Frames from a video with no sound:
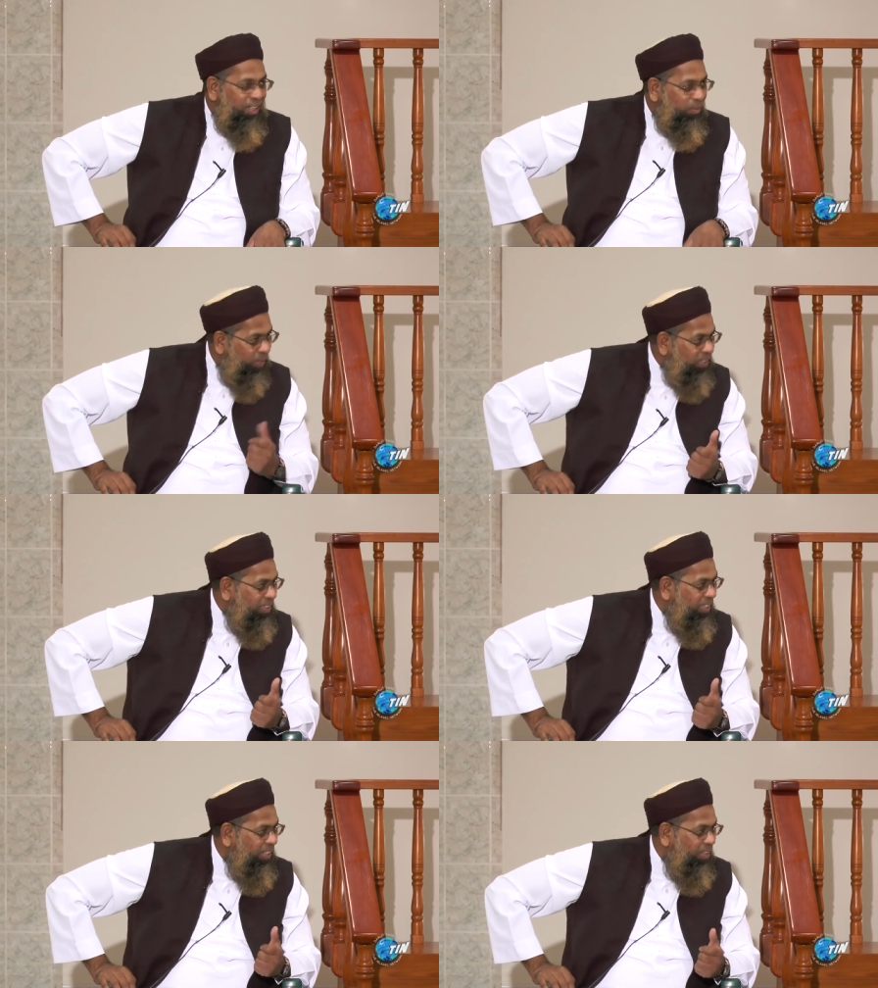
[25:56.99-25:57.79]
What
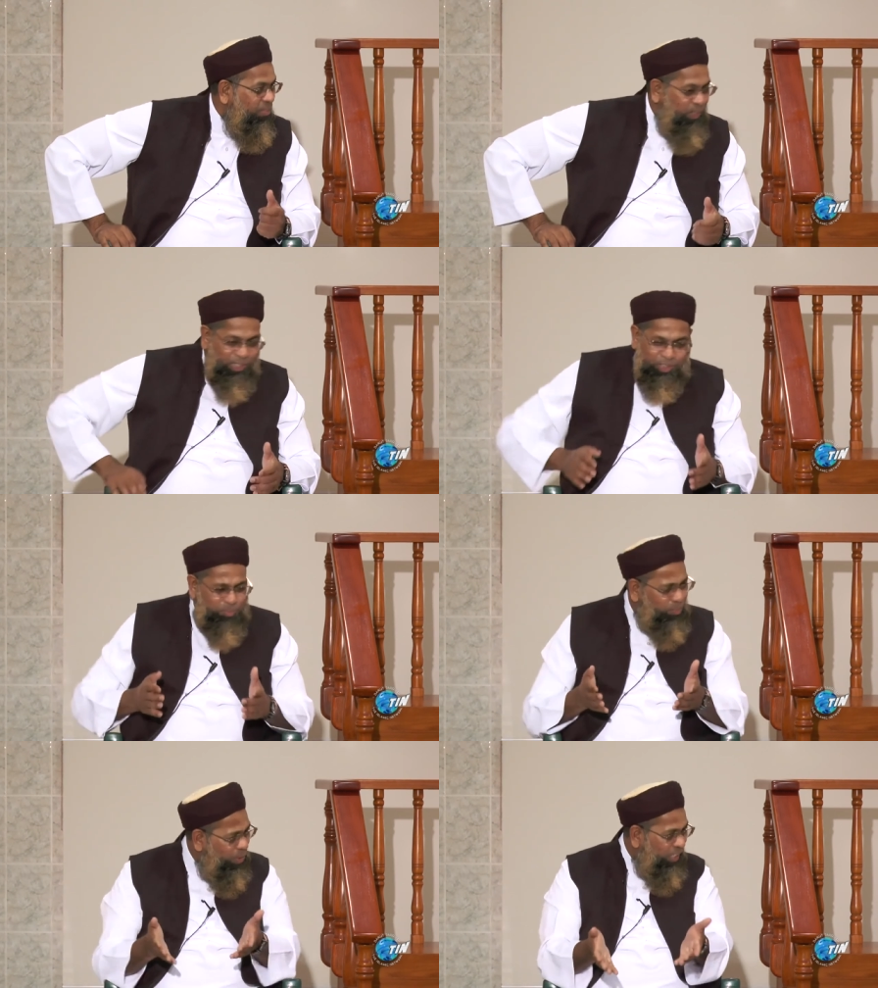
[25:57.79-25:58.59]
for a
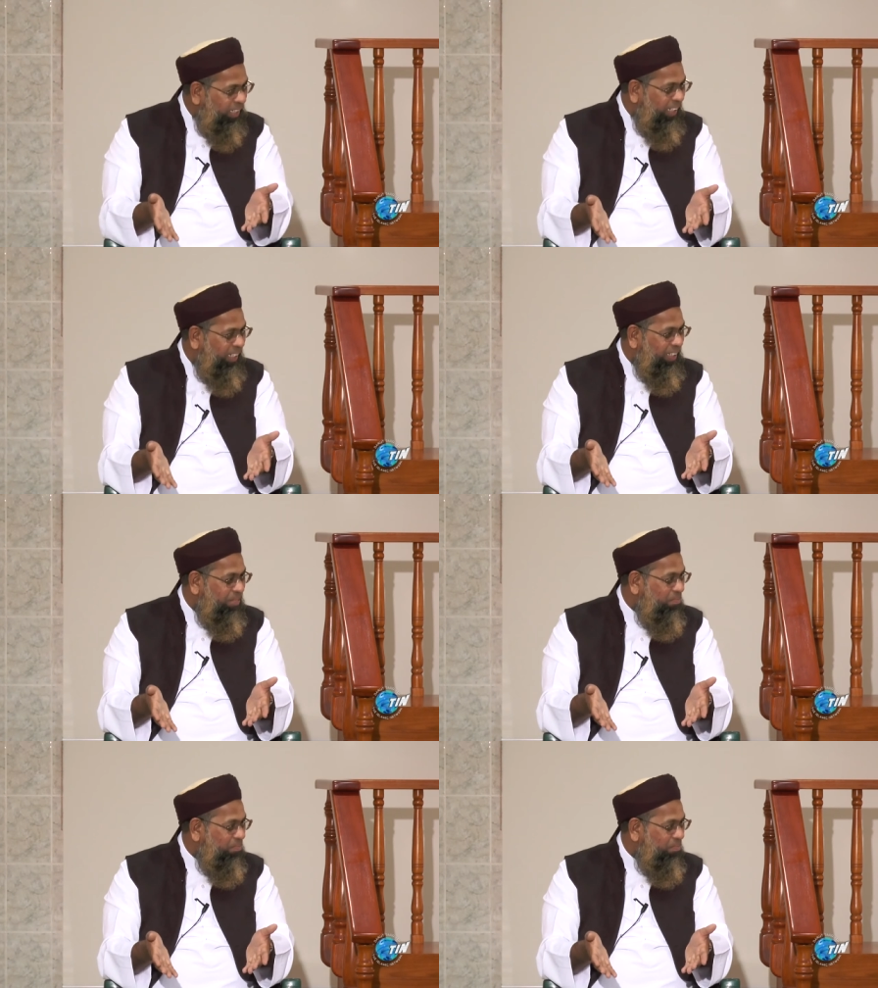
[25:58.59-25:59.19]
small deed?